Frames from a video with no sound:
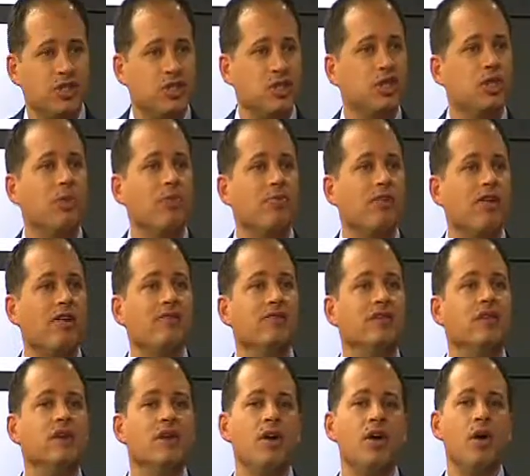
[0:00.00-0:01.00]
it's so
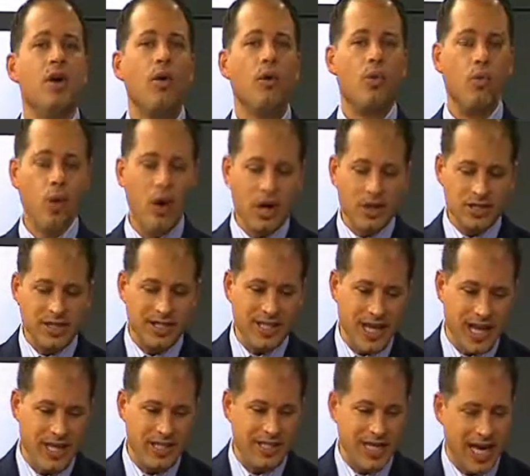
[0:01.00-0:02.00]
prevalent. Once
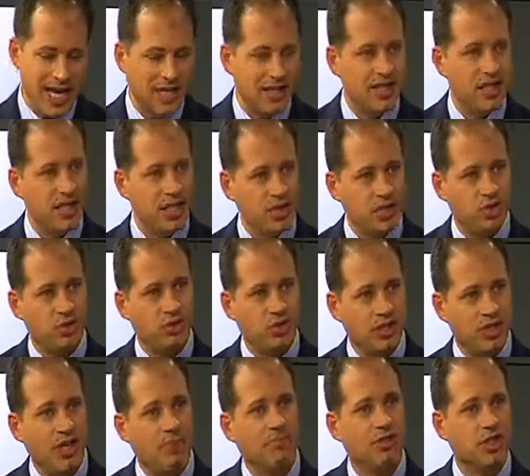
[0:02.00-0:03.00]
they take the initial
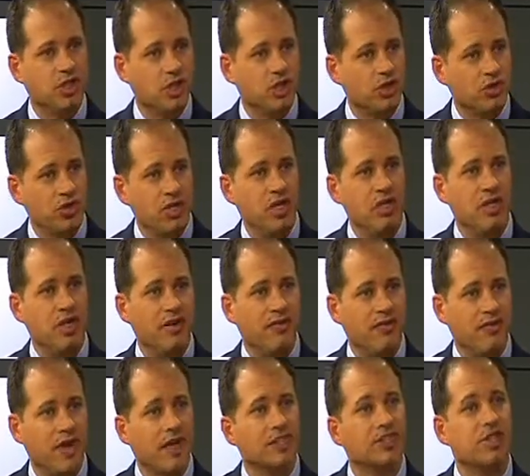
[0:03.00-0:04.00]
step to treat the
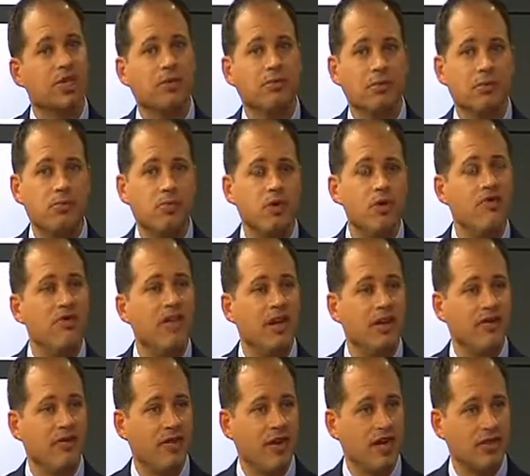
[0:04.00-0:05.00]
infection and remove the
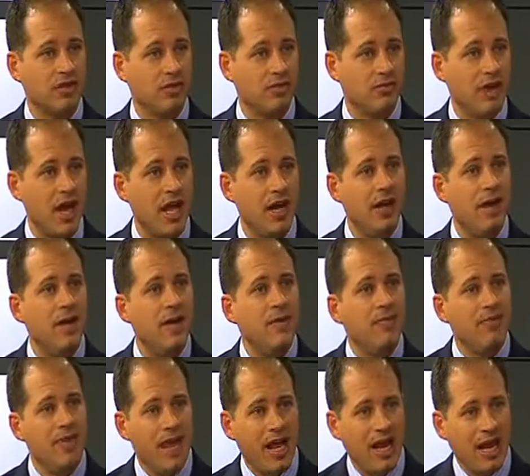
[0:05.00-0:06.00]
infection, right?
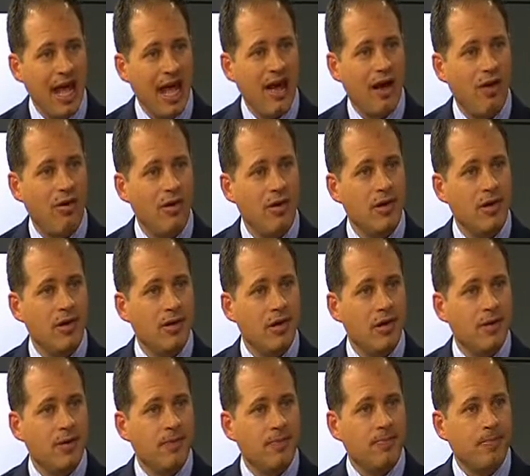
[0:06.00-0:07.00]
They now
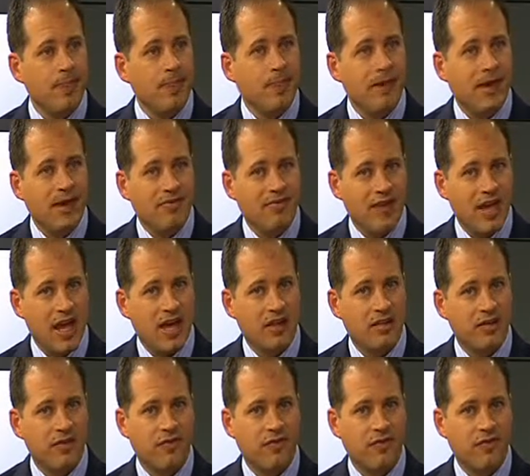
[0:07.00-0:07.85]
have taken the